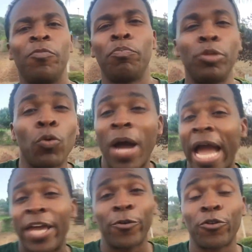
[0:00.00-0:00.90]

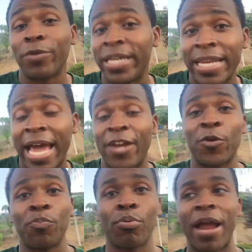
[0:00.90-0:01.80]
blue-eyed or green-eyed
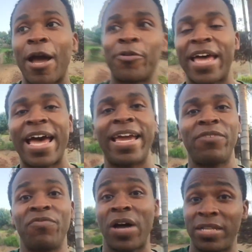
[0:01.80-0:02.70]
or
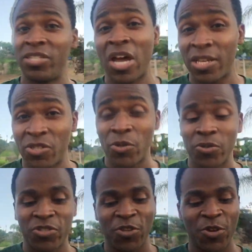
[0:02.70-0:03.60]
brown-eyed Von
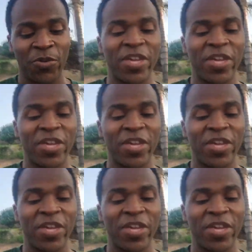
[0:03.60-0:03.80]
Tussels, you know,